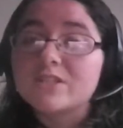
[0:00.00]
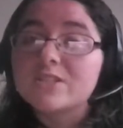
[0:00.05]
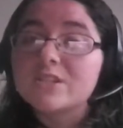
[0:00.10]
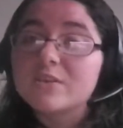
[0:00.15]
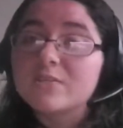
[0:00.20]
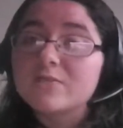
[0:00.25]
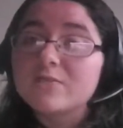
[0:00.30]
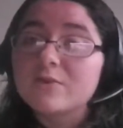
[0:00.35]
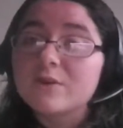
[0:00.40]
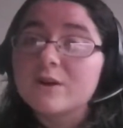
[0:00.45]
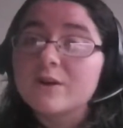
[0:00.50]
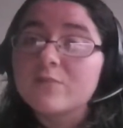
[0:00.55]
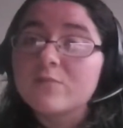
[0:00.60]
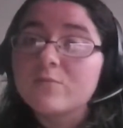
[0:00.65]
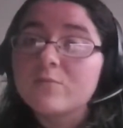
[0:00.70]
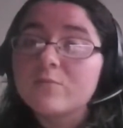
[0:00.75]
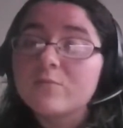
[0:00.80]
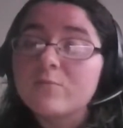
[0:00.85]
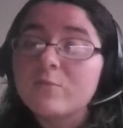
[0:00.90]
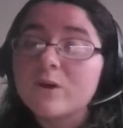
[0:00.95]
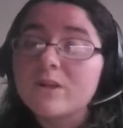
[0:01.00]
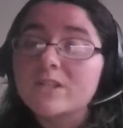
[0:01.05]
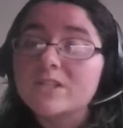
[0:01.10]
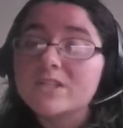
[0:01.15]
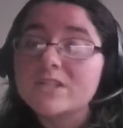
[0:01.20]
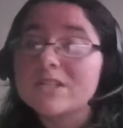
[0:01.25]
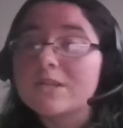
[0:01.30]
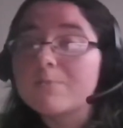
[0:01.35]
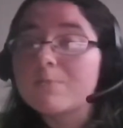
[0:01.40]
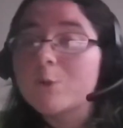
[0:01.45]
different, what's
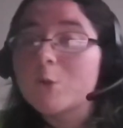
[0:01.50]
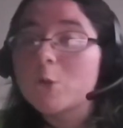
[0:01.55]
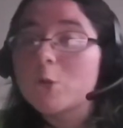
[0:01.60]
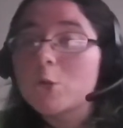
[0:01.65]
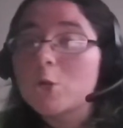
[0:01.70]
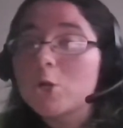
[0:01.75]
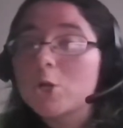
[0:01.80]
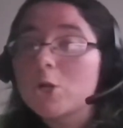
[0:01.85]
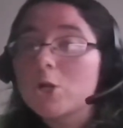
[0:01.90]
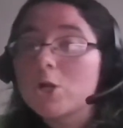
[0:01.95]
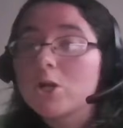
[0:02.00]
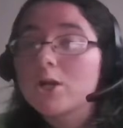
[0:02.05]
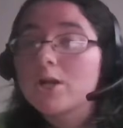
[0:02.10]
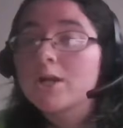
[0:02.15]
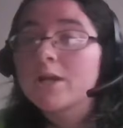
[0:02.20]
similar,